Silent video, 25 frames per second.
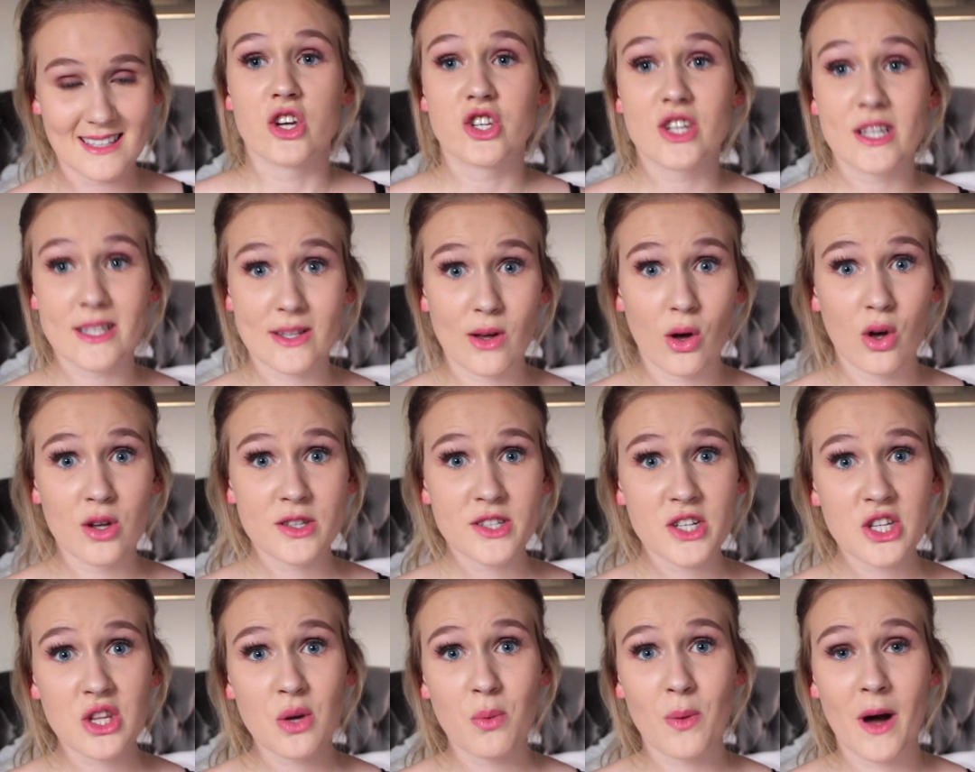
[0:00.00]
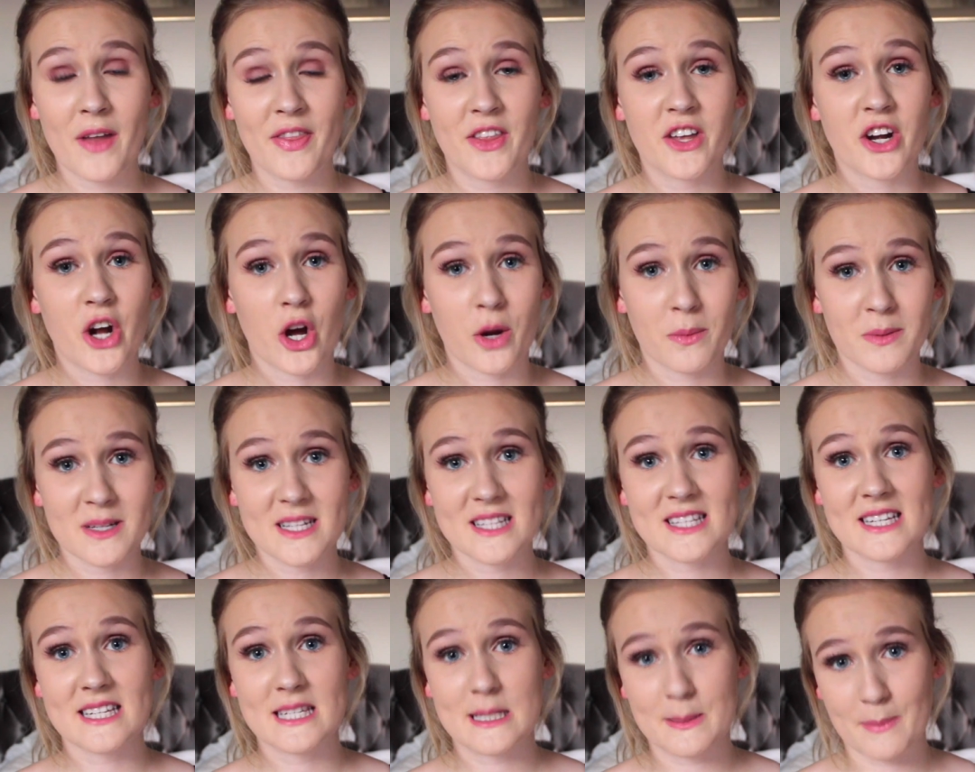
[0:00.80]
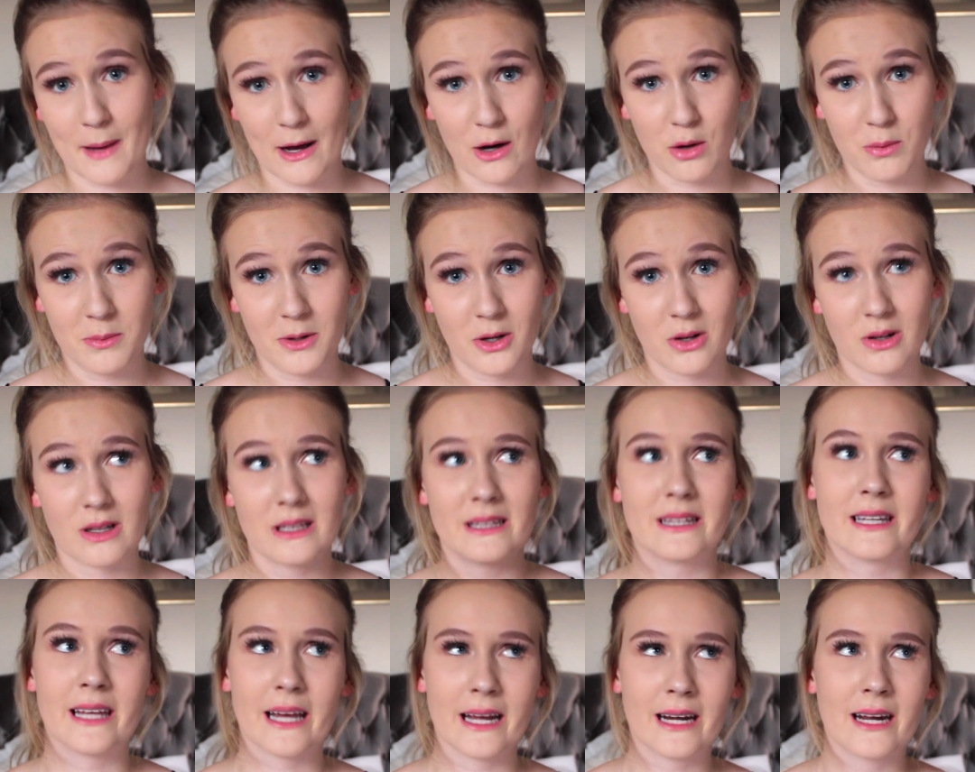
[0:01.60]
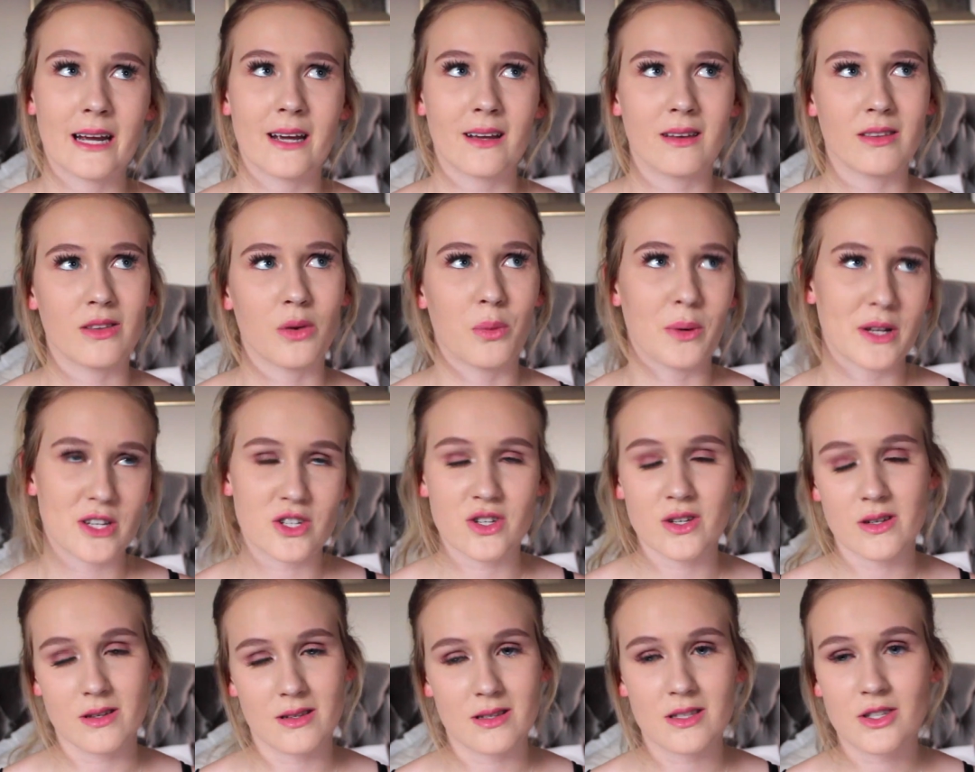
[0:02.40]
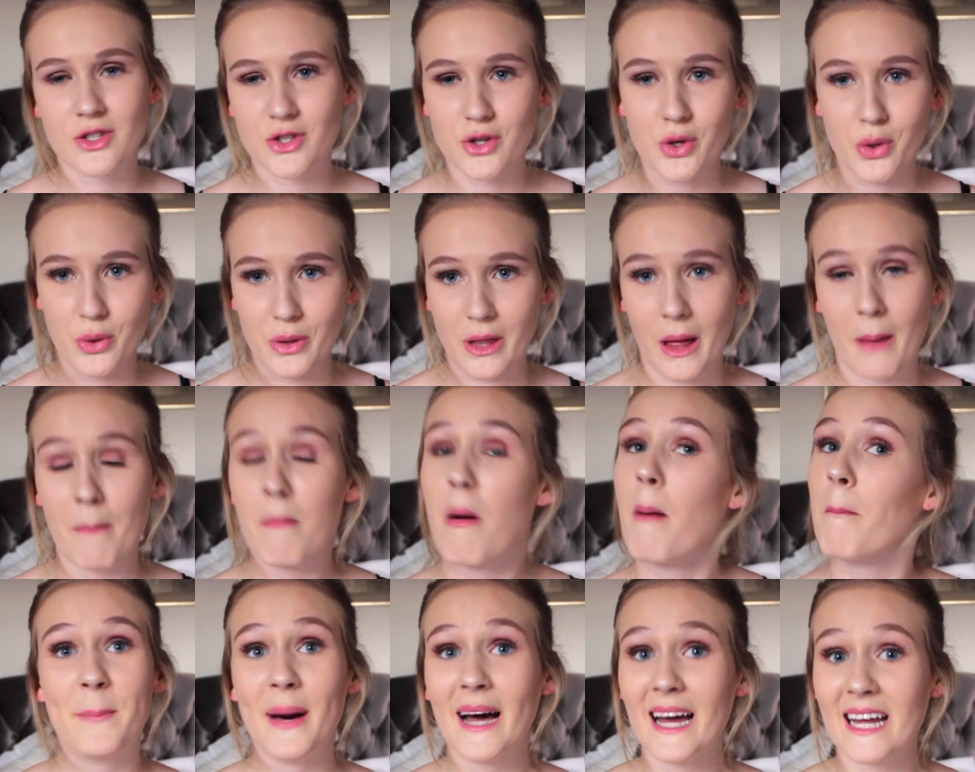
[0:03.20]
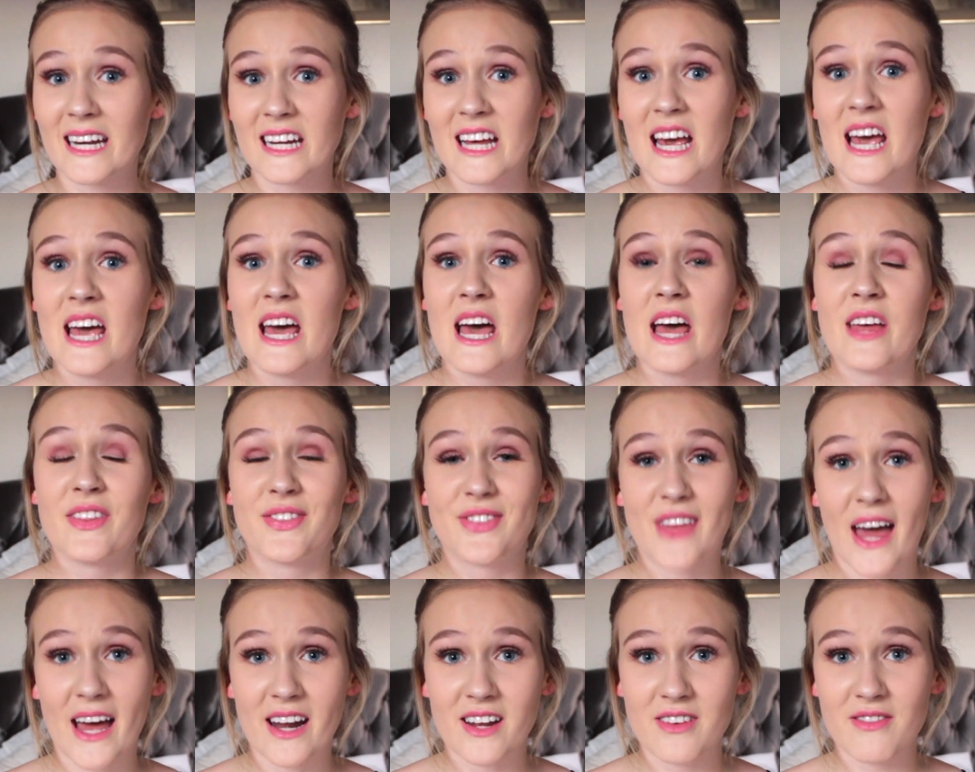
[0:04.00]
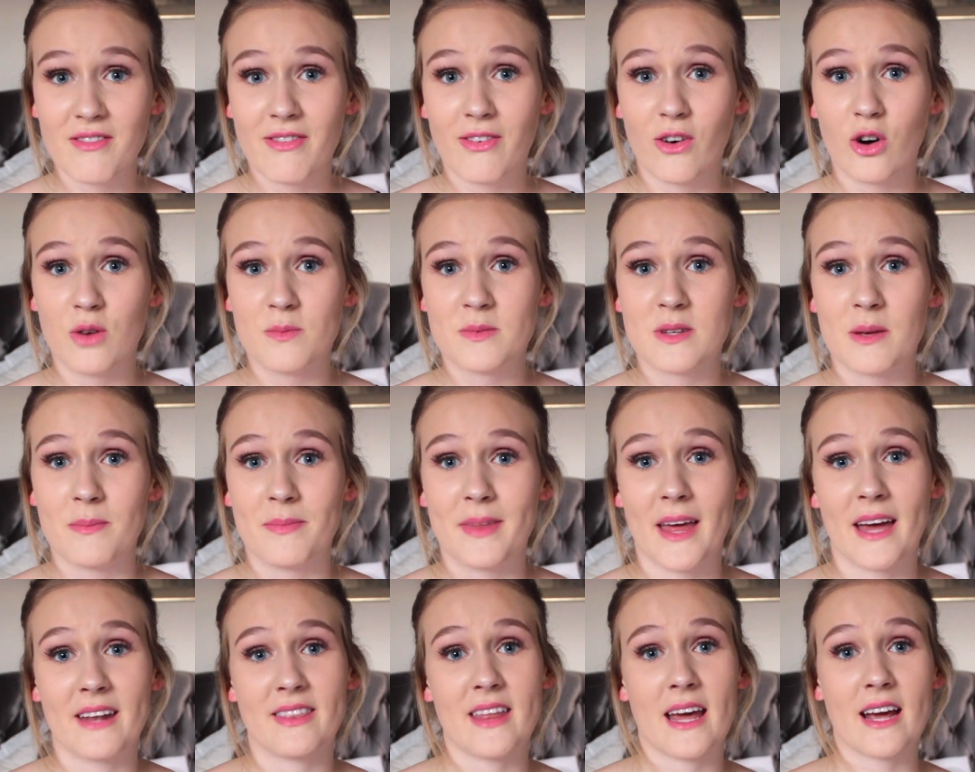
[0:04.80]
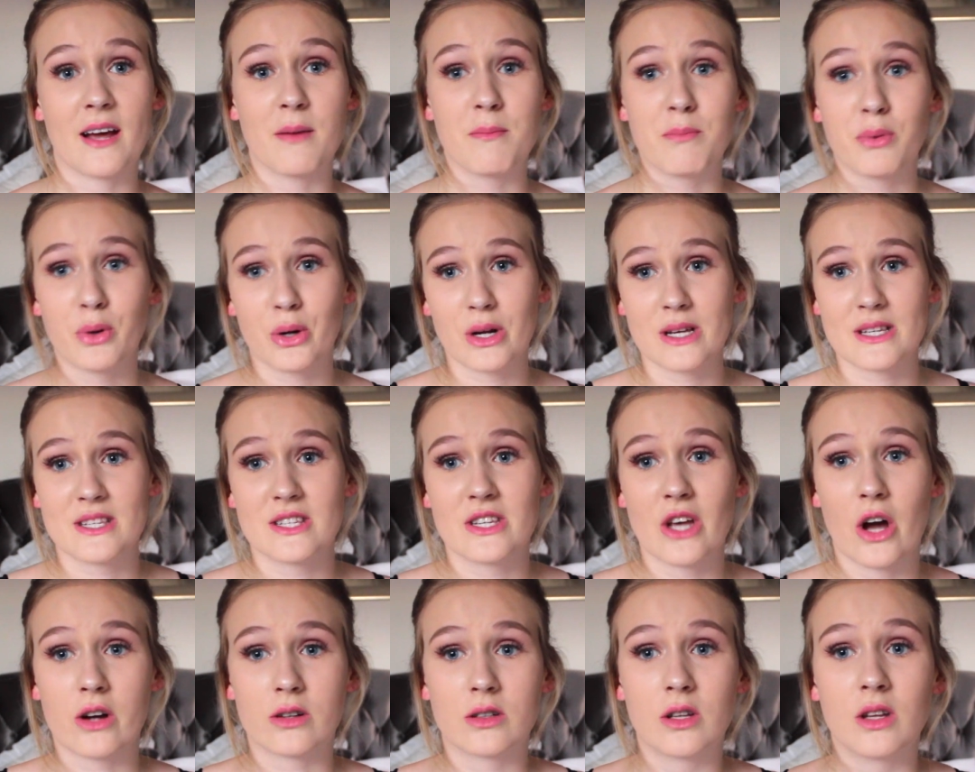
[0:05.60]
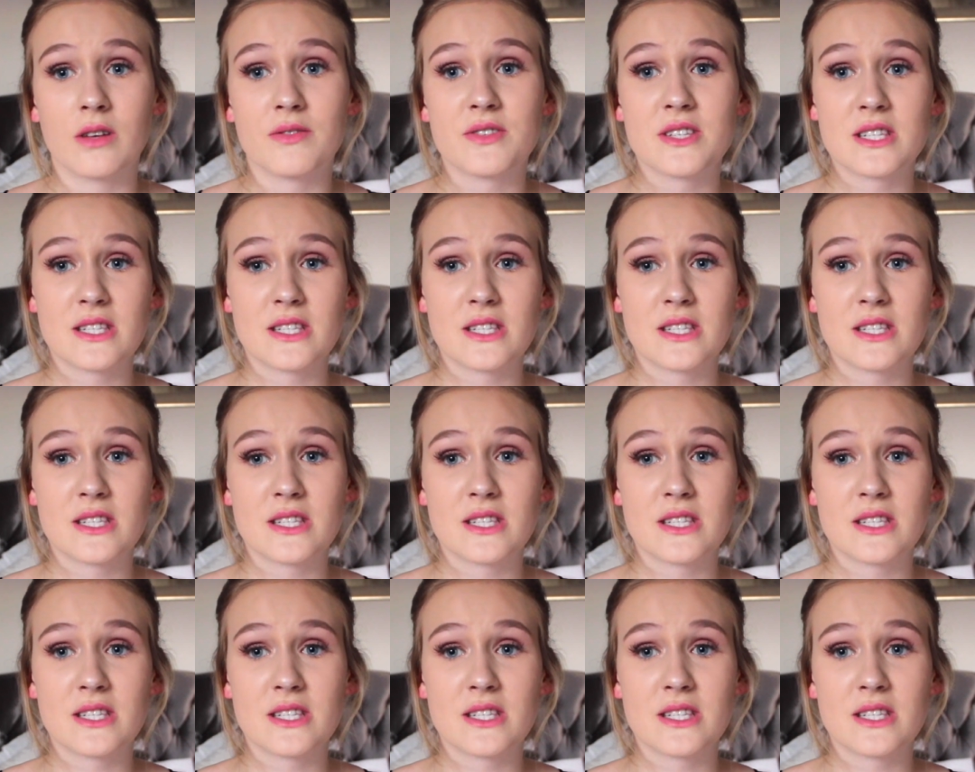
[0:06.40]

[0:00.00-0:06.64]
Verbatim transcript: She's also the one that opens the spell book, leading the witches to them, but that informs them that they can put a circle of